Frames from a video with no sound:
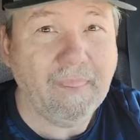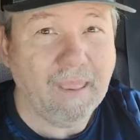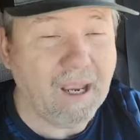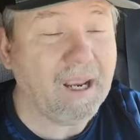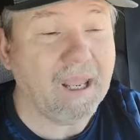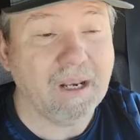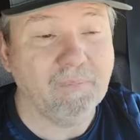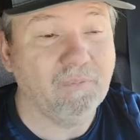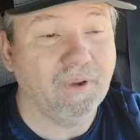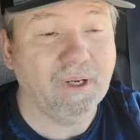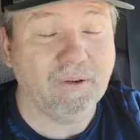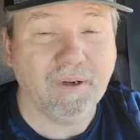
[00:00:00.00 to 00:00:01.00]
I got him
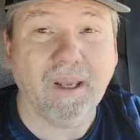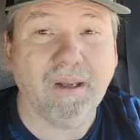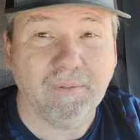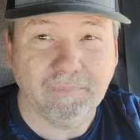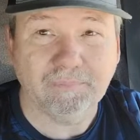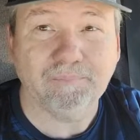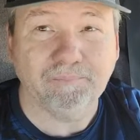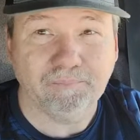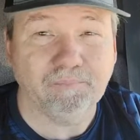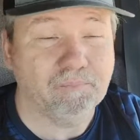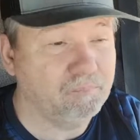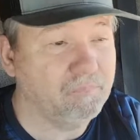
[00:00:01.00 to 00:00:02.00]
figured out.
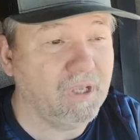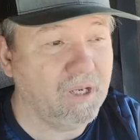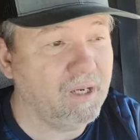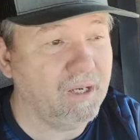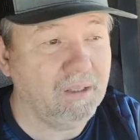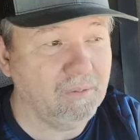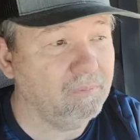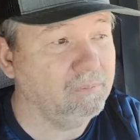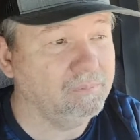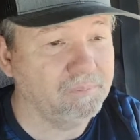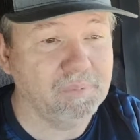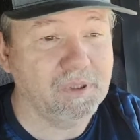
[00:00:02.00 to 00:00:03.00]
Alright.
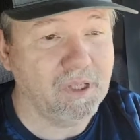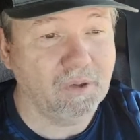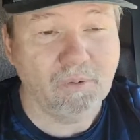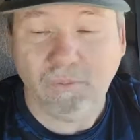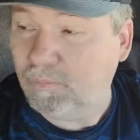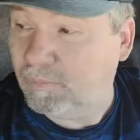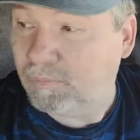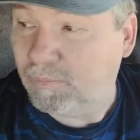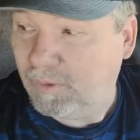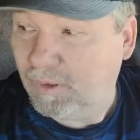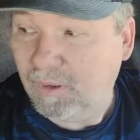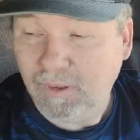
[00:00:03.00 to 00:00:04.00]
So,
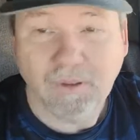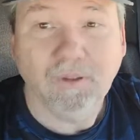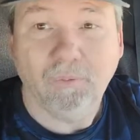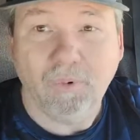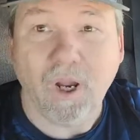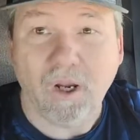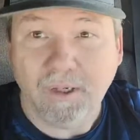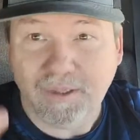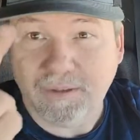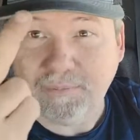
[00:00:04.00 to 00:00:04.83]
Ross.